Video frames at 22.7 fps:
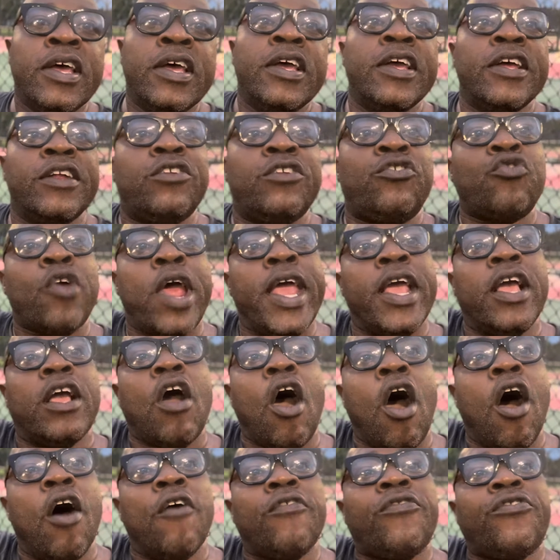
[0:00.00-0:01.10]
and drink
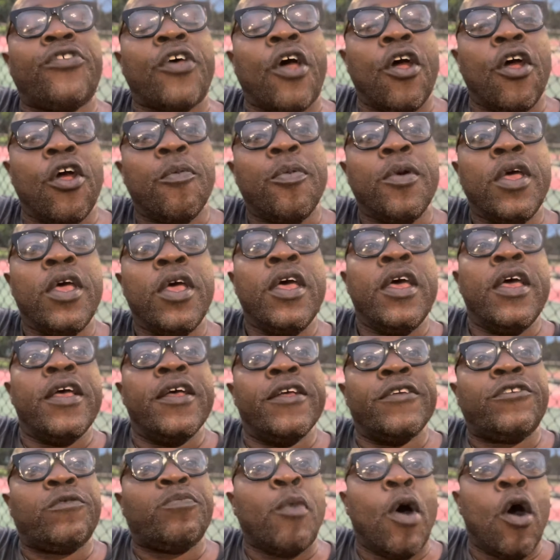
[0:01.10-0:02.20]
cough syrup
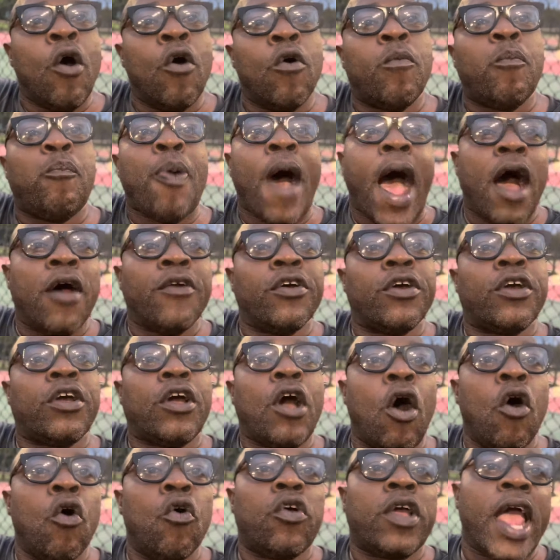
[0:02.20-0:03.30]
and smoke powdered
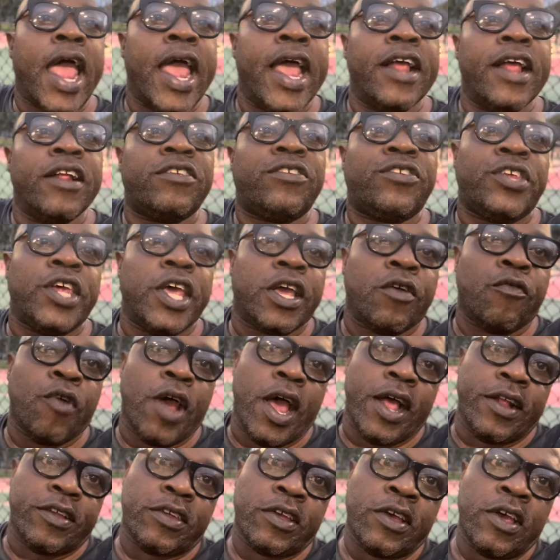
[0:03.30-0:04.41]
cocaine
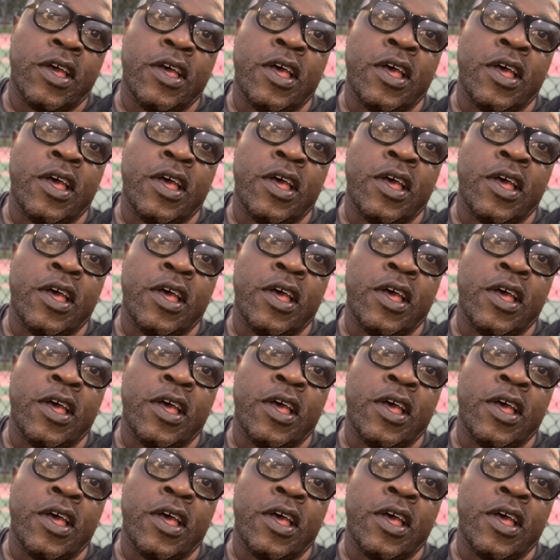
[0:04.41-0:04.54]
cigarettes.